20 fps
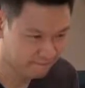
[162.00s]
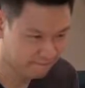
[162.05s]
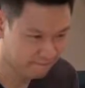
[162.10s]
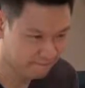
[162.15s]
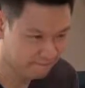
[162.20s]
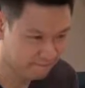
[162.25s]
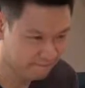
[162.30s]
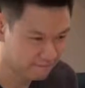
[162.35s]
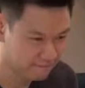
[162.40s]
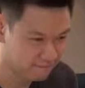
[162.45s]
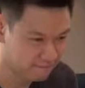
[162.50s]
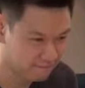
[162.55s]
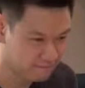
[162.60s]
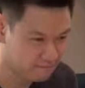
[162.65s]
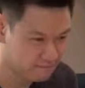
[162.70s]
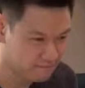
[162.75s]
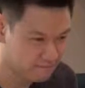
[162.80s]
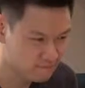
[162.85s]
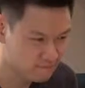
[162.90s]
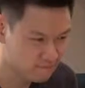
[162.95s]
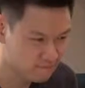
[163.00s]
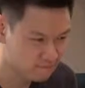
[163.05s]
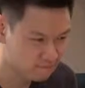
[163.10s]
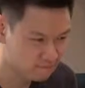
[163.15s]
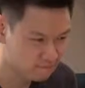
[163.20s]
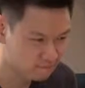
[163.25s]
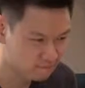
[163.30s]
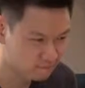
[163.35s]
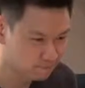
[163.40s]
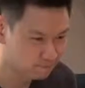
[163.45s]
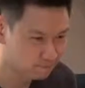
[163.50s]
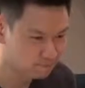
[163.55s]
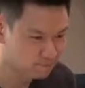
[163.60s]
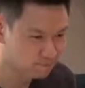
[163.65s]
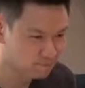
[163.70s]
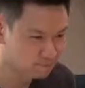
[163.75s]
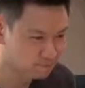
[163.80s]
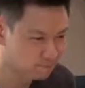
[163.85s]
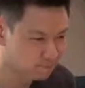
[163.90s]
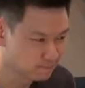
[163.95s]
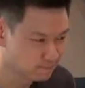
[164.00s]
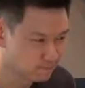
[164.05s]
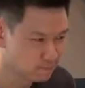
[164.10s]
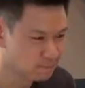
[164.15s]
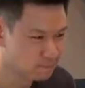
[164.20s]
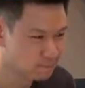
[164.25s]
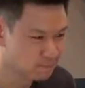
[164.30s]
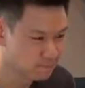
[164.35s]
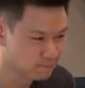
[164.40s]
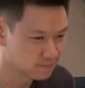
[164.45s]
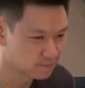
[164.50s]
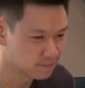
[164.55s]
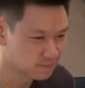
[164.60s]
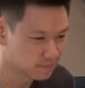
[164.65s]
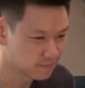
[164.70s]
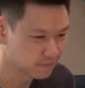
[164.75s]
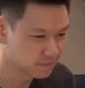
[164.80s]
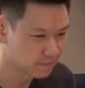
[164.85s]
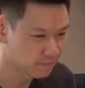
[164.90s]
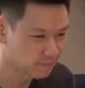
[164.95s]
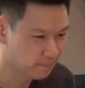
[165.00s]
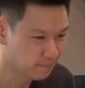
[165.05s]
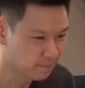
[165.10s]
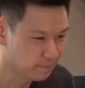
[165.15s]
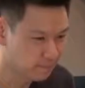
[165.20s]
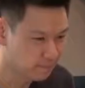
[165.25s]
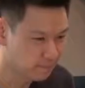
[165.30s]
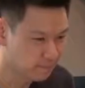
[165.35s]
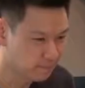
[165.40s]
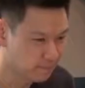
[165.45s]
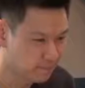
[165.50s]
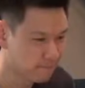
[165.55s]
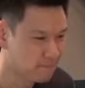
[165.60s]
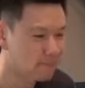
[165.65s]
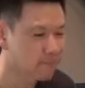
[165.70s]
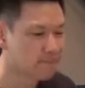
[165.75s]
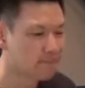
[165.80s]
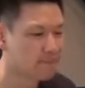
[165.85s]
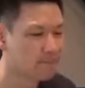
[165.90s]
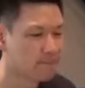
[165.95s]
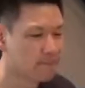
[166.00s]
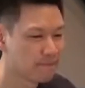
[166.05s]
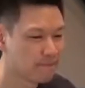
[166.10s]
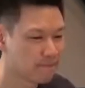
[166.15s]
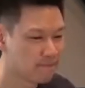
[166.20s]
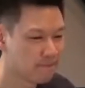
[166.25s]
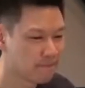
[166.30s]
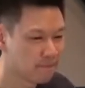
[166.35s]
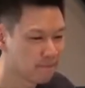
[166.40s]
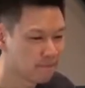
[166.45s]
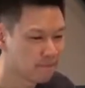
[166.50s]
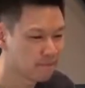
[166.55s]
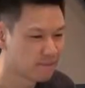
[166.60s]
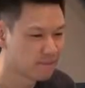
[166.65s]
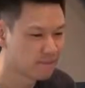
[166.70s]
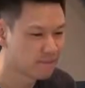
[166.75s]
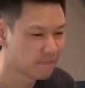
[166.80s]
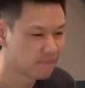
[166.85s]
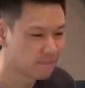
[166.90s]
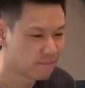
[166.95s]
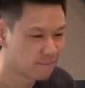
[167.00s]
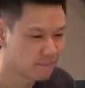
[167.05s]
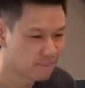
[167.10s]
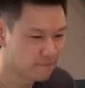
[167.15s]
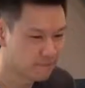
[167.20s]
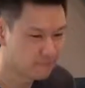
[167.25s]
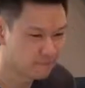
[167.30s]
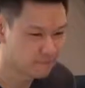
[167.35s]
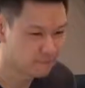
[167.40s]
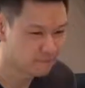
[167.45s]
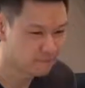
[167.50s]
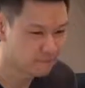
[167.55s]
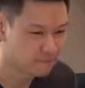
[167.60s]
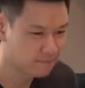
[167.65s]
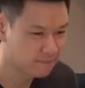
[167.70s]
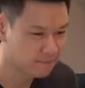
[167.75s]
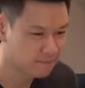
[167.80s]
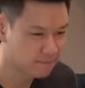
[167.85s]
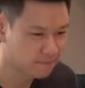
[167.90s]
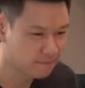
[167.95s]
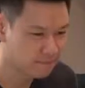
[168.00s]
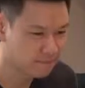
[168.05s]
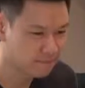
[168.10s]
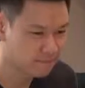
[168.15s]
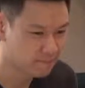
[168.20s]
No words are spoken by the person on screen.